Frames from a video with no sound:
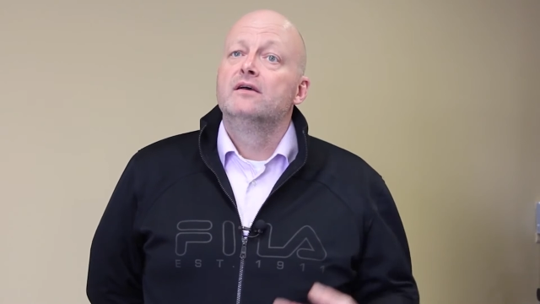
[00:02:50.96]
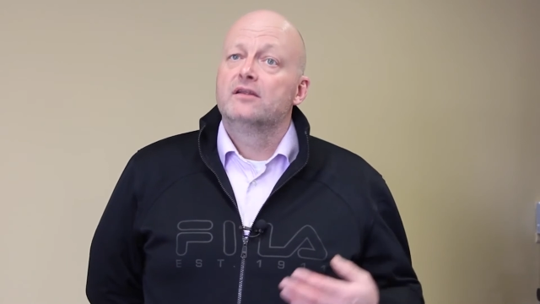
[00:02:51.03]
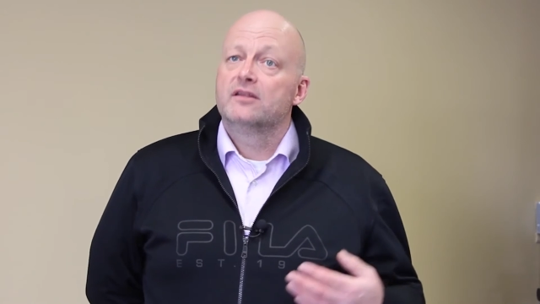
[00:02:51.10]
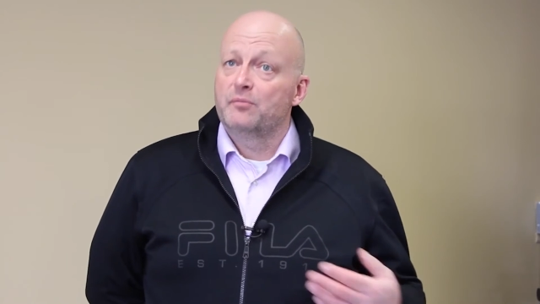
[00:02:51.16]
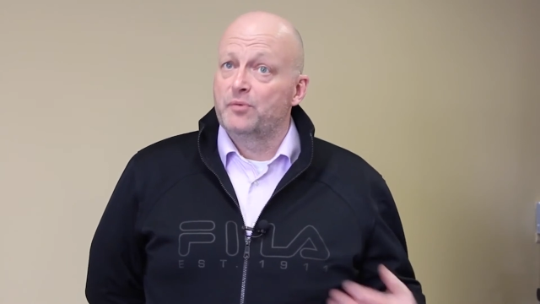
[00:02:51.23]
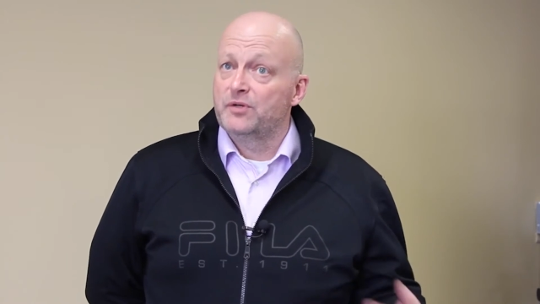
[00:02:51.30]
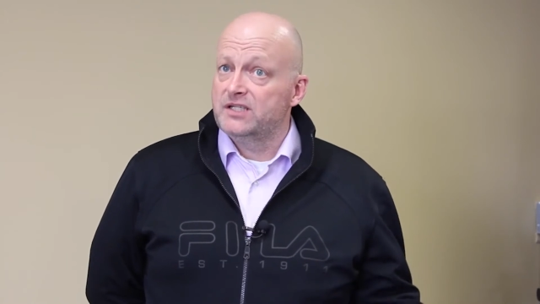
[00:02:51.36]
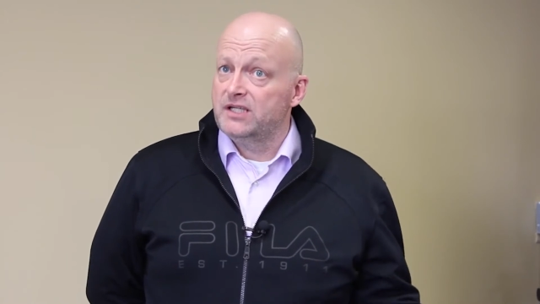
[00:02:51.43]

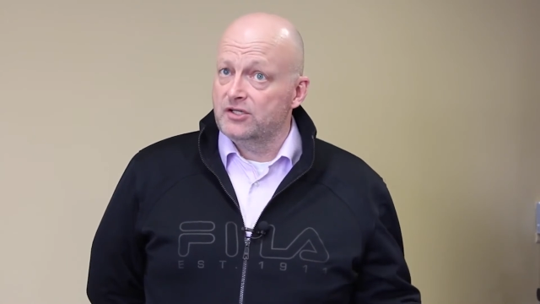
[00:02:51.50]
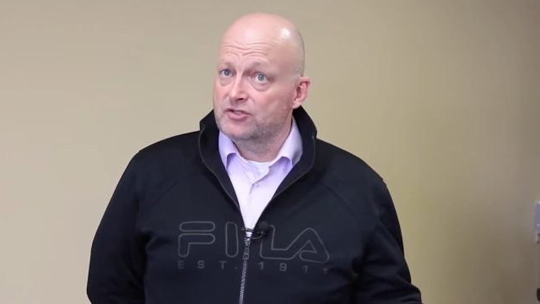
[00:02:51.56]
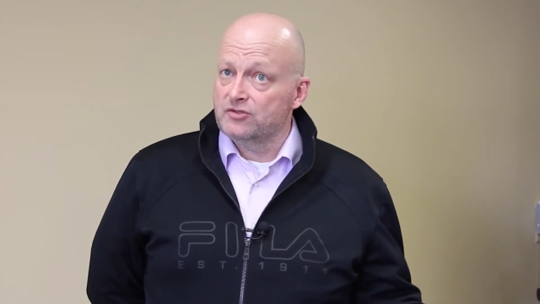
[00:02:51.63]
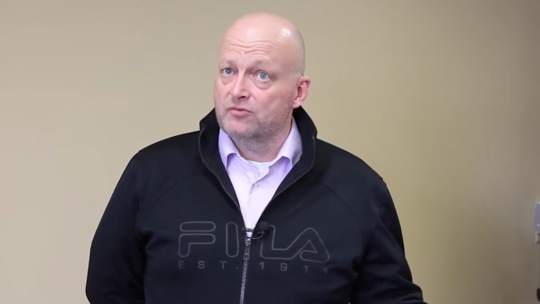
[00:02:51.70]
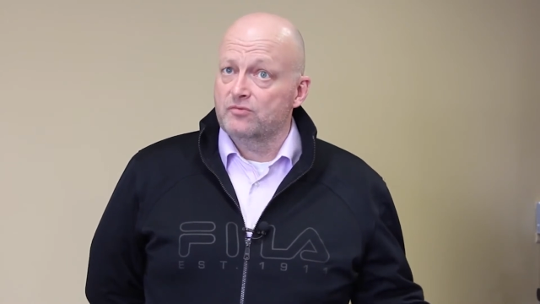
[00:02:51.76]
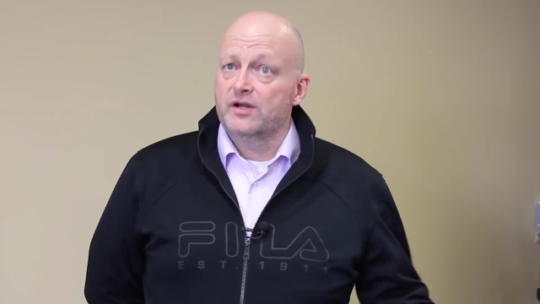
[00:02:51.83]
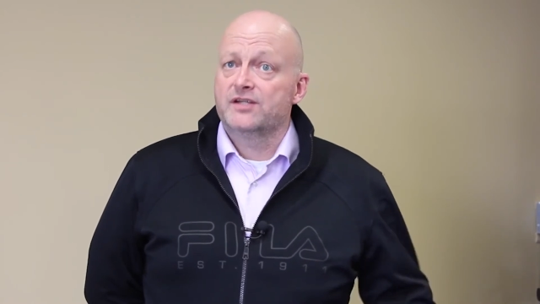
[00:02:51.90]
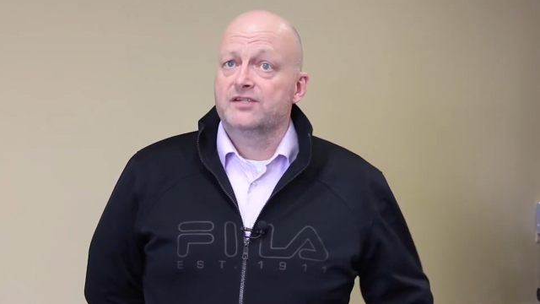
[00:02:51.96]
the
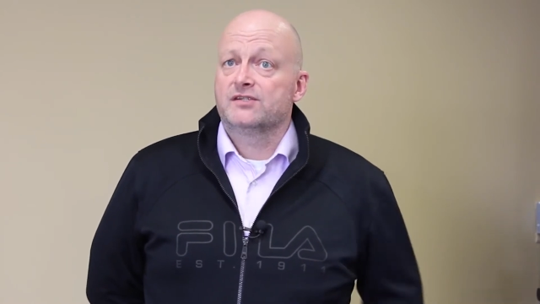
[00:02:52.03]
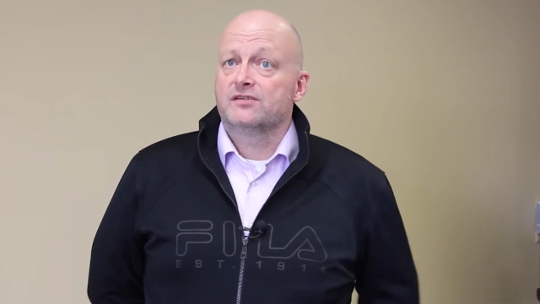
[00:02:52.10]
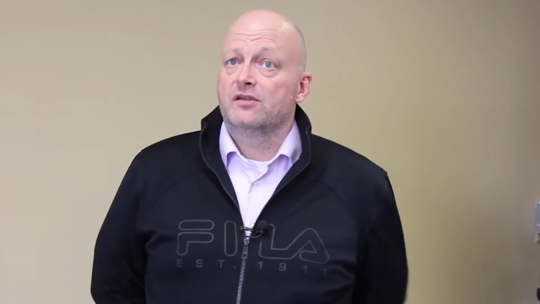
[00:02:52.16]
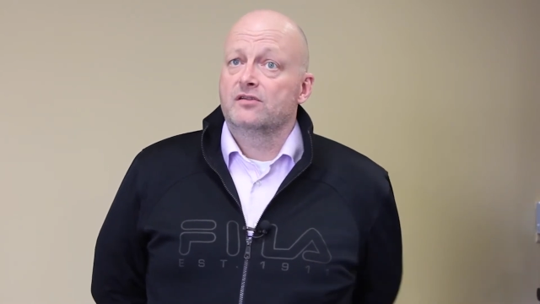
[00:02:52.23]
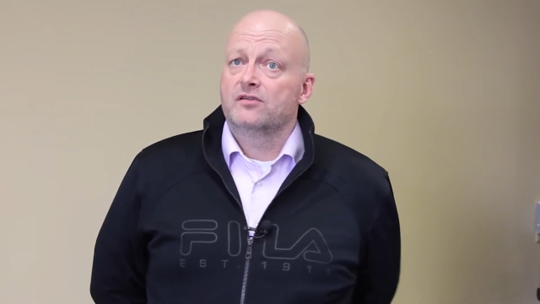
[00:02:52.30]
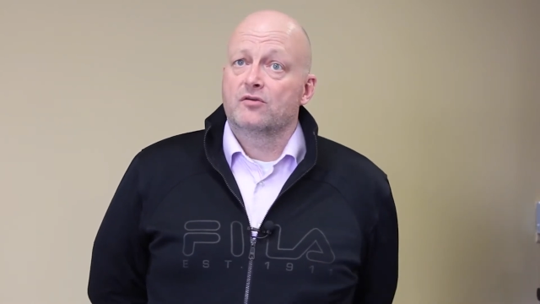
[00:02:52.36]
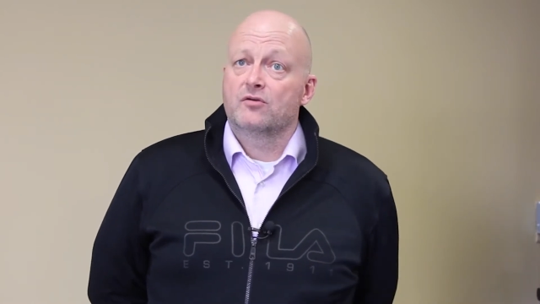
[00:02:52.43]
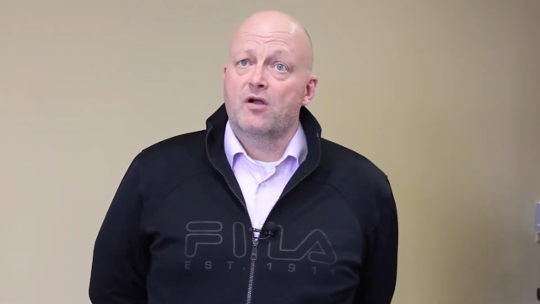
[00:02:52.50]
potential risk
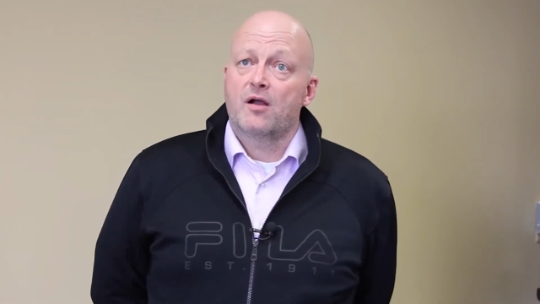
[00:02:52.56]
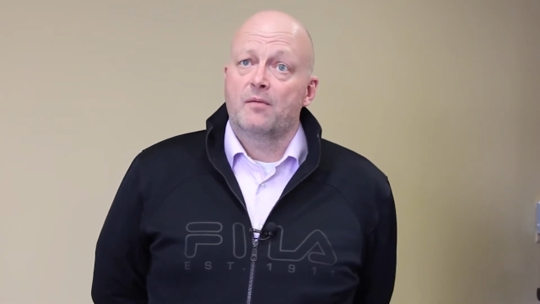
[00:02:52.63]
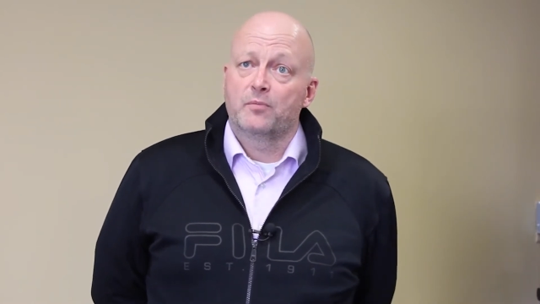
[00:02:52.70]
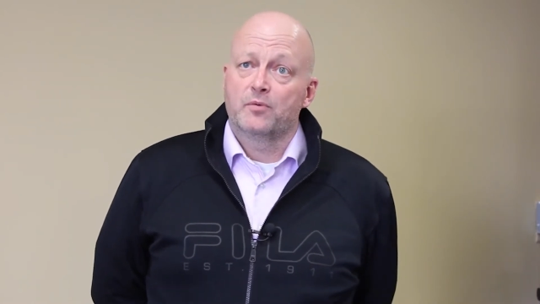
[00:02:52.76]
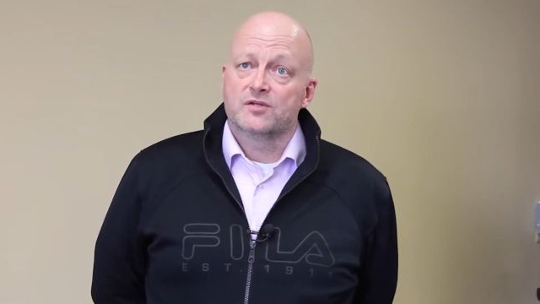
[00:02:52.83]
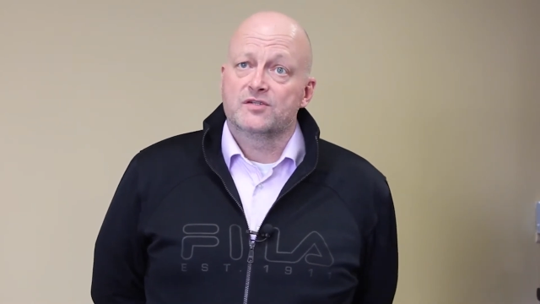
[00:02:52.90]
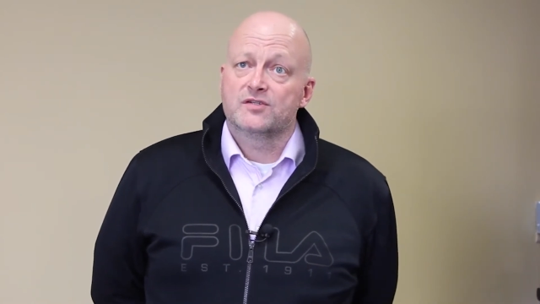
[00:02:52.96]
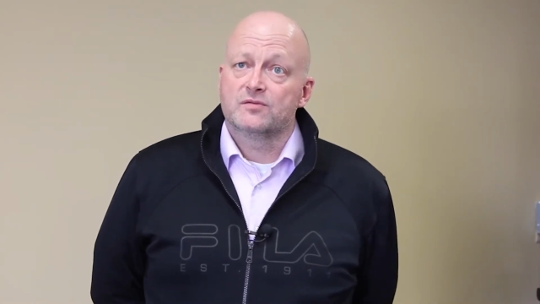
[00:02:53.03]
that the
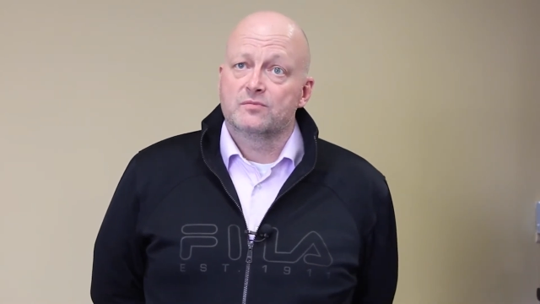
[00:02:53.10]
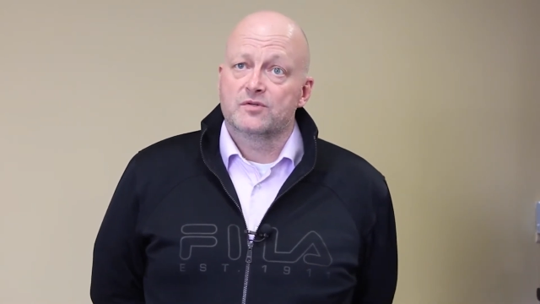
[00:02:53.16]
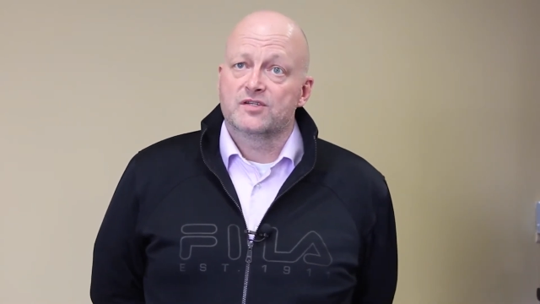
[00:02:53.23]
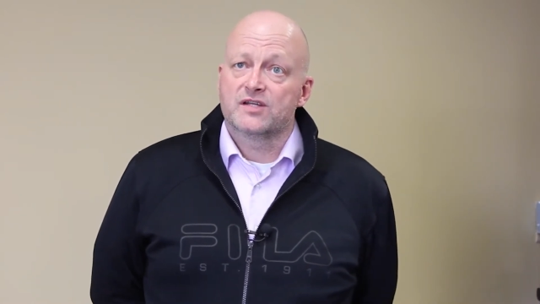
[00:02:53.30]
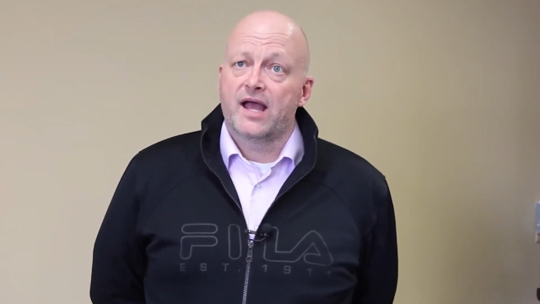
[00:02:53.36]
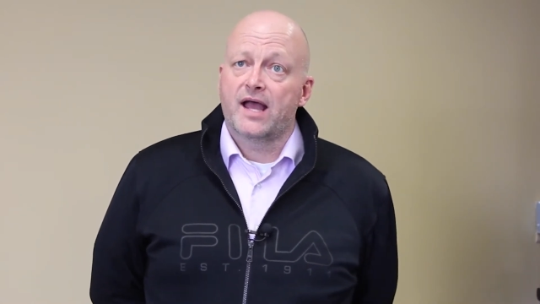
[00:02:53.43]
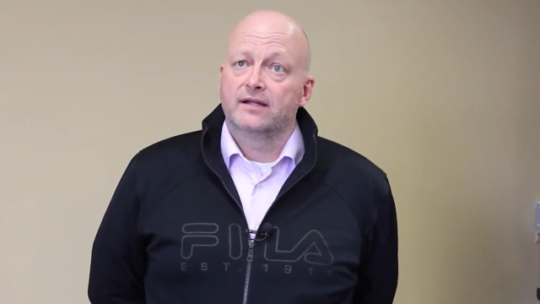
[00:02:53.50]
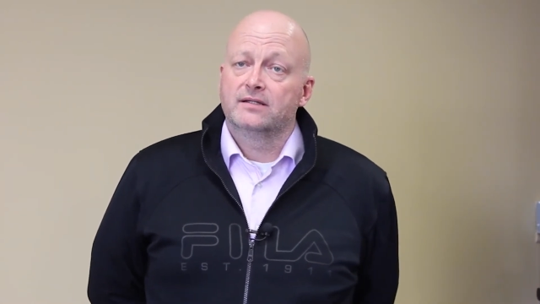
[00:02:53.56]
crop
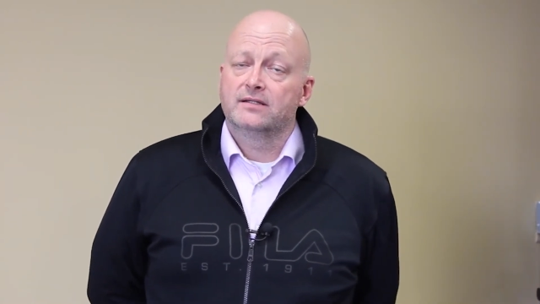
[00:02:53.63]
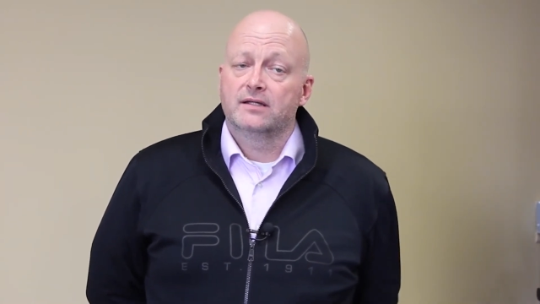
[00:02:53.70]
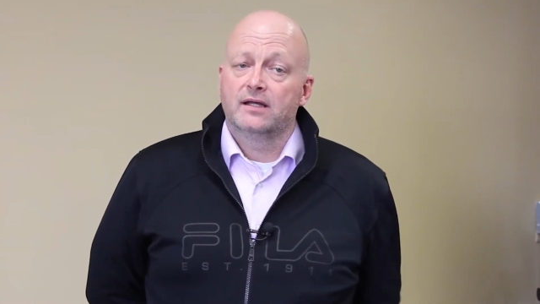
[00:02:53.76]
was at.